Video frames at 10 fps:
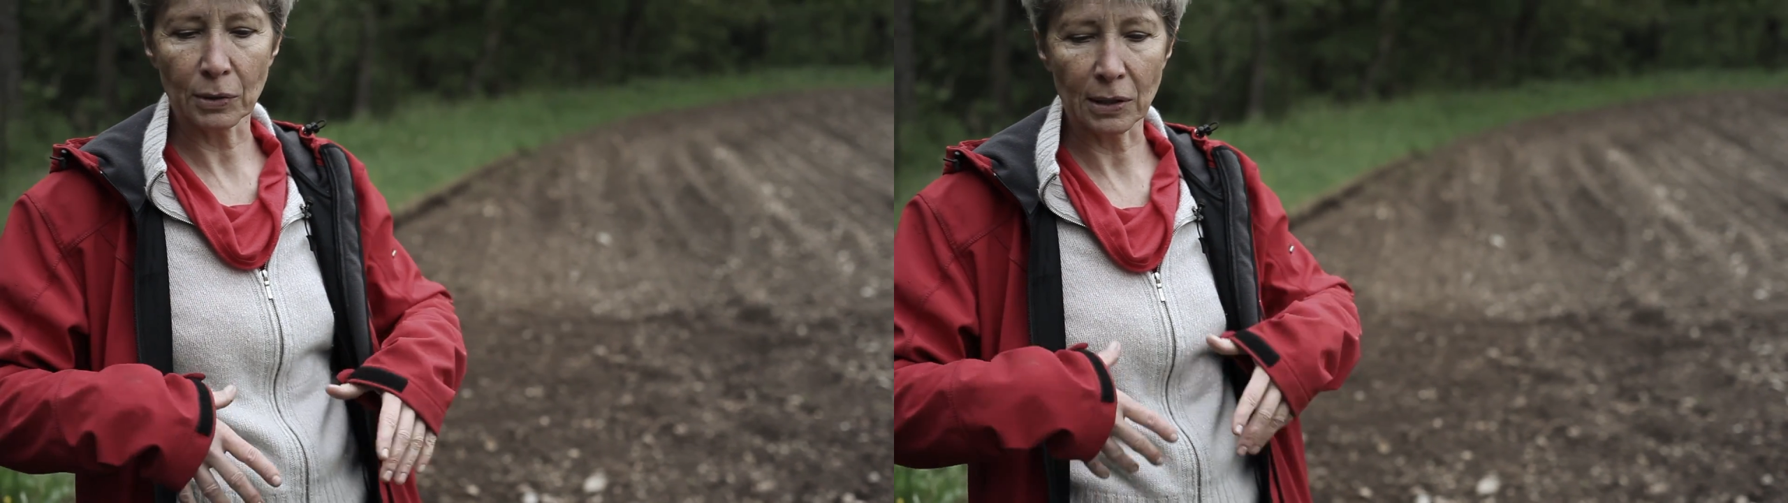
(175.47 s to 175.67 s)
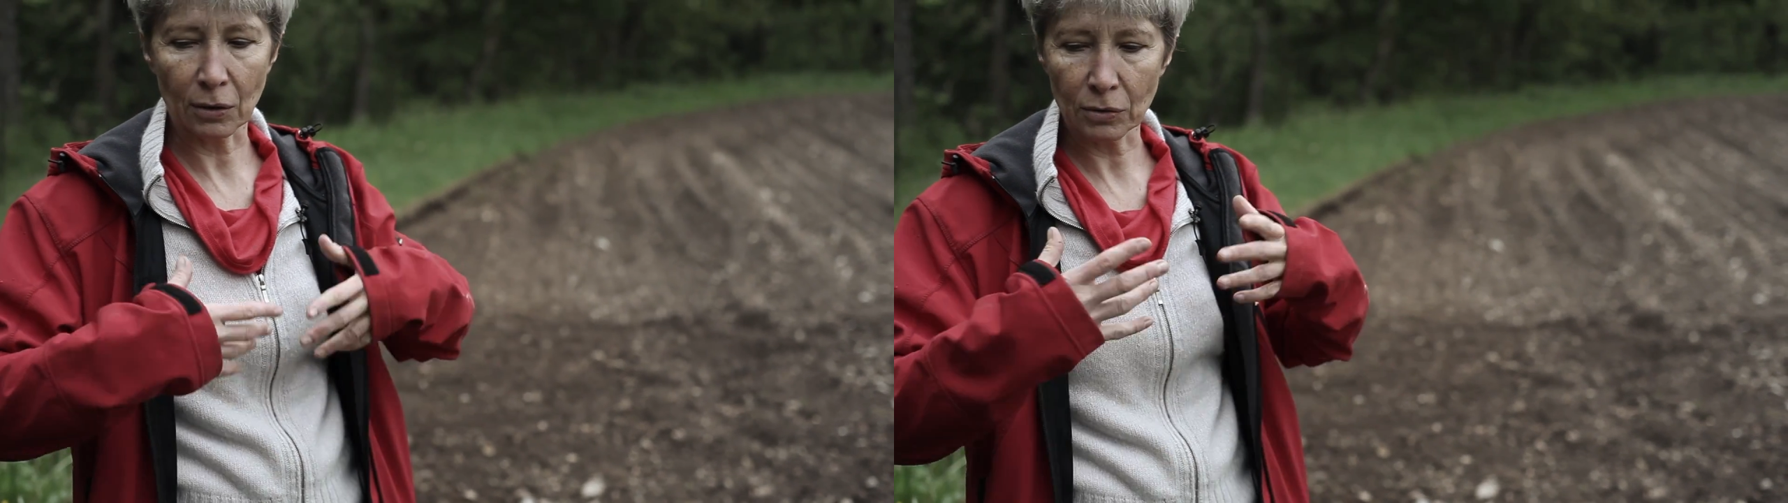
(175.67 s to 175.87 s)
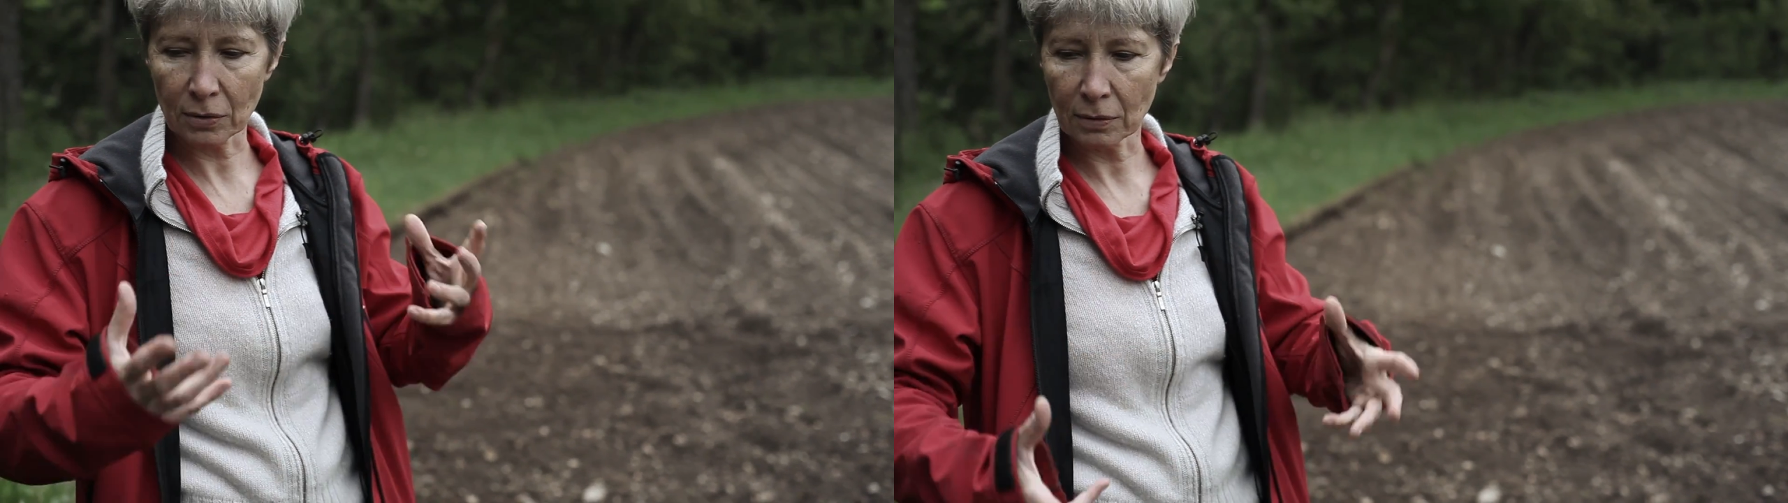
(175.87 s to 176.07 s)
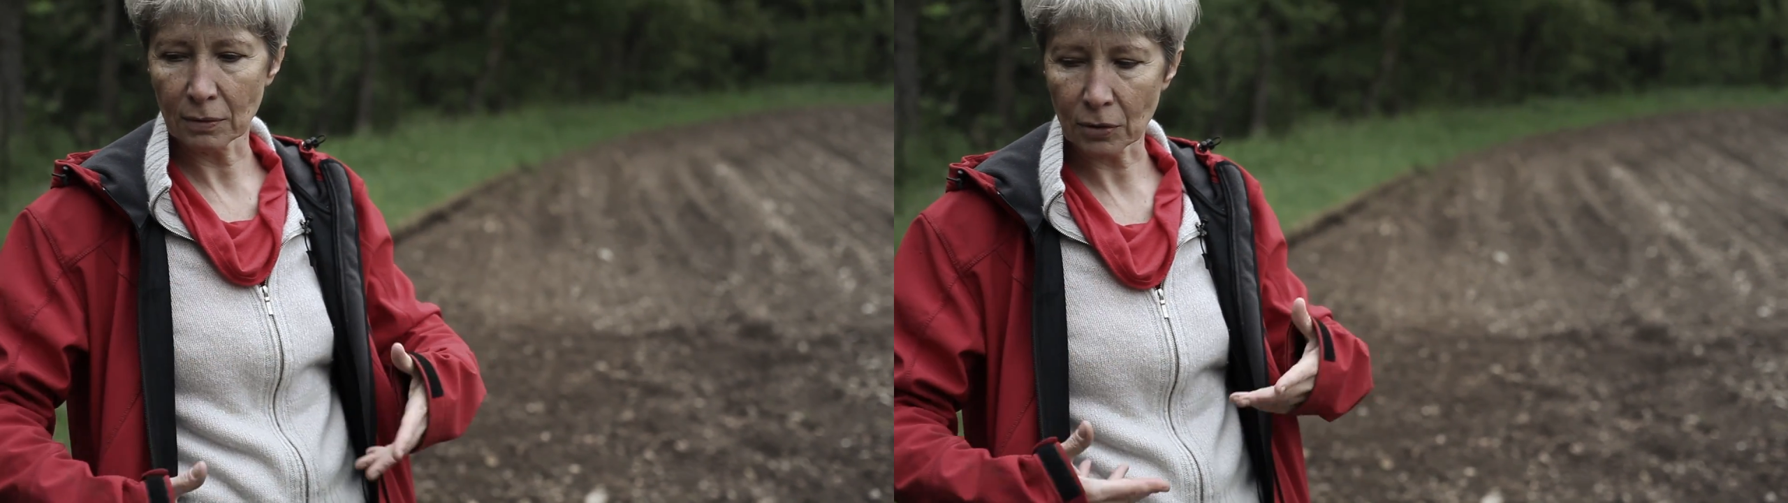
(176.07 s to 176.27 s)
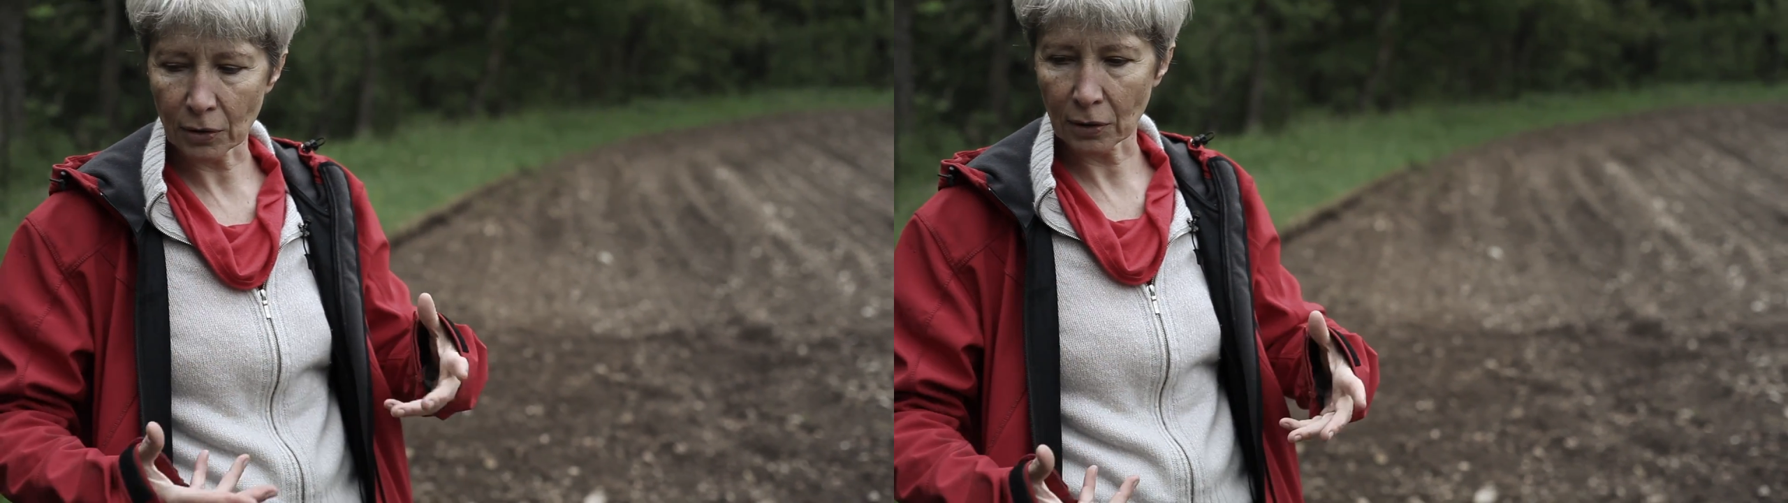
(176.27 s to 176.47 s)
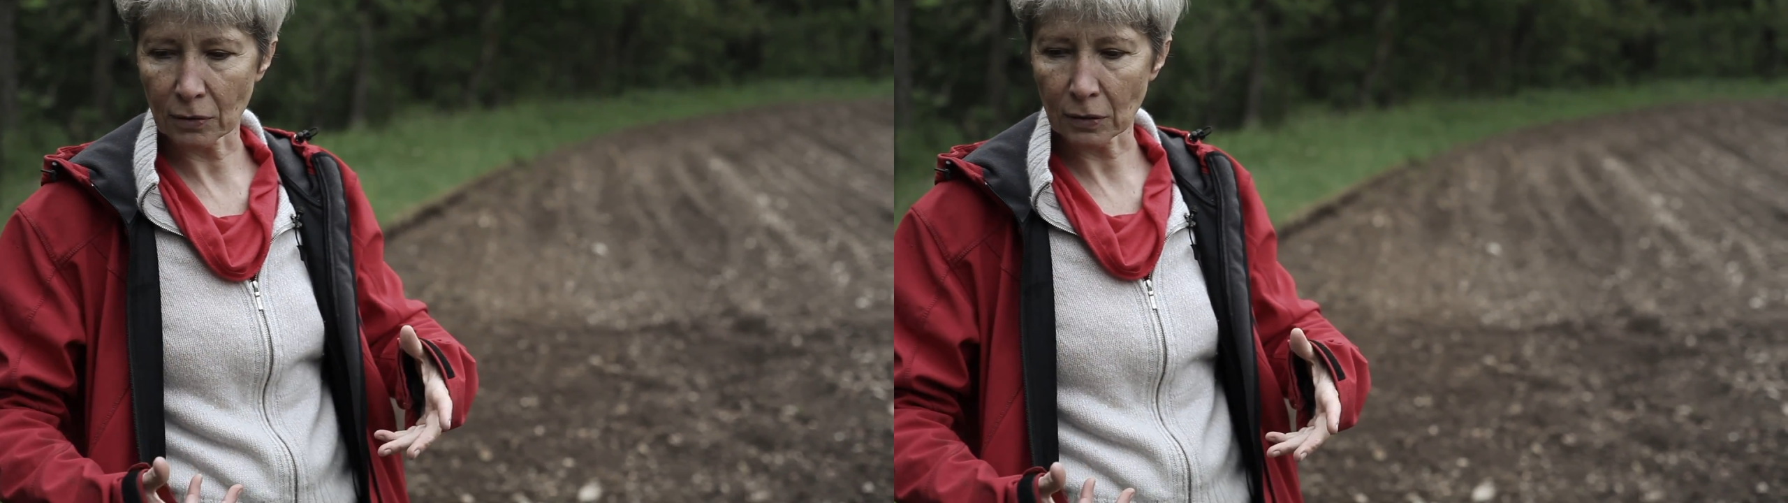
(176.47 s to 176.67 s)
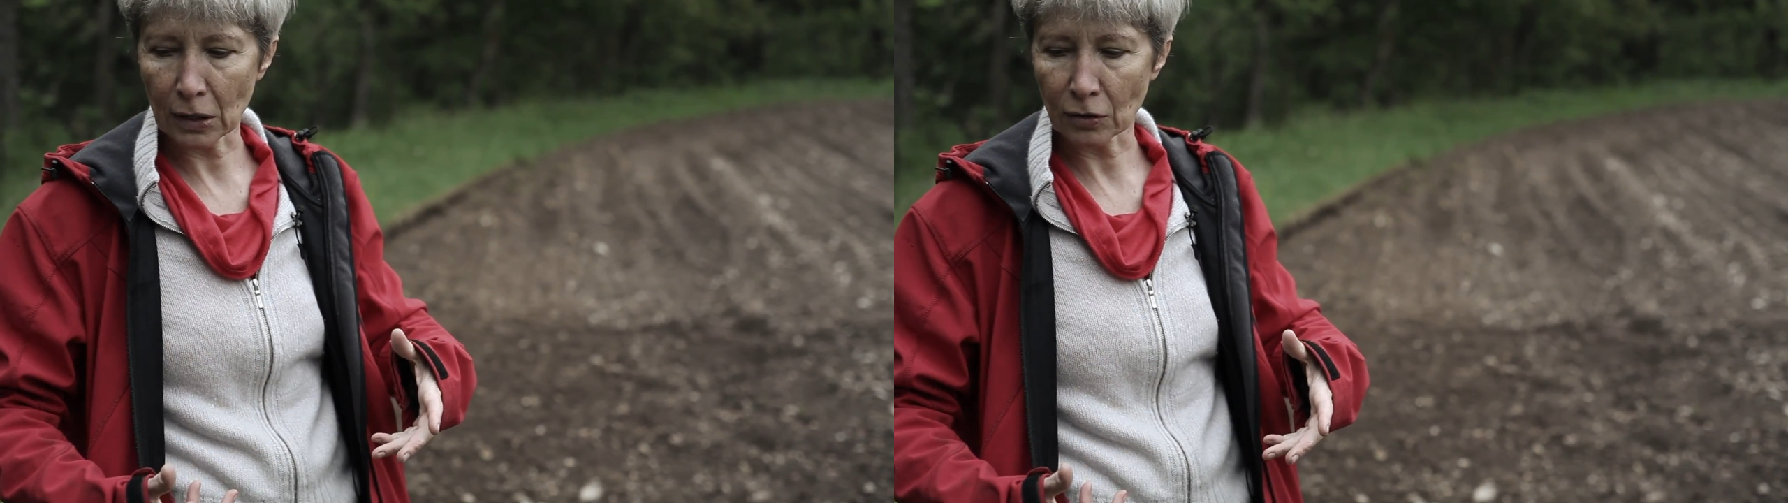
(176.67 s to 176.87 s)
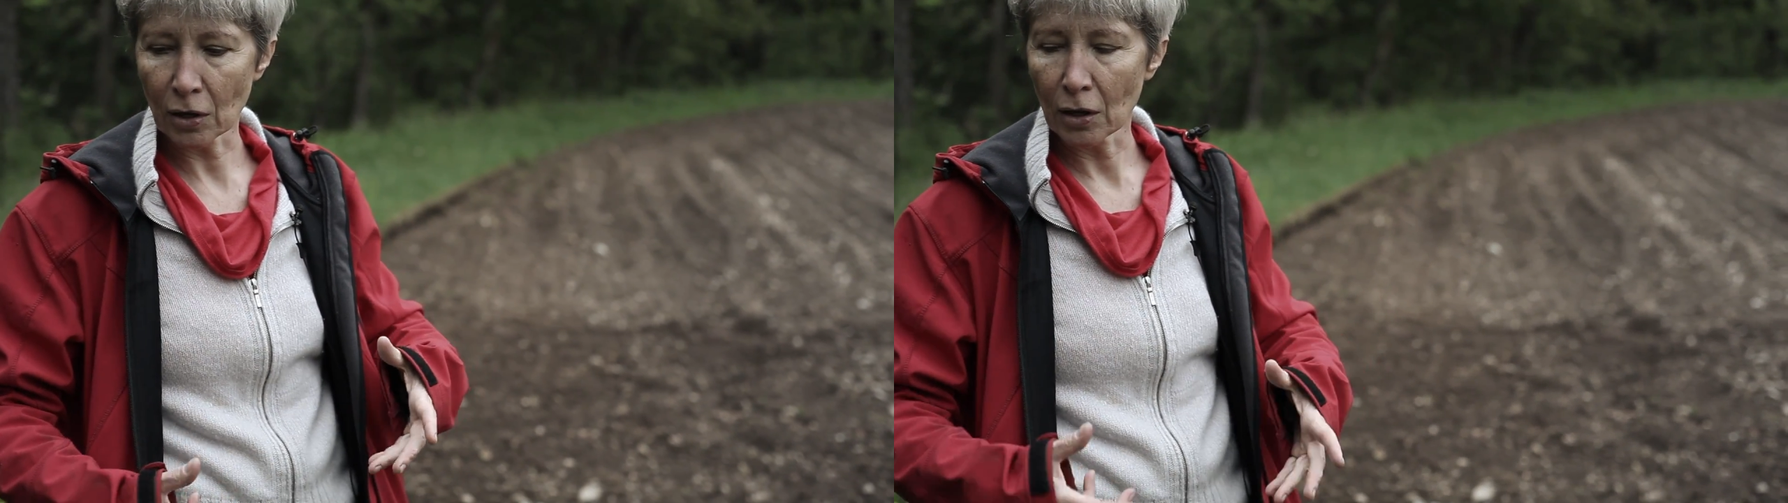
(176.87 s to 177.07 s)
without turning around,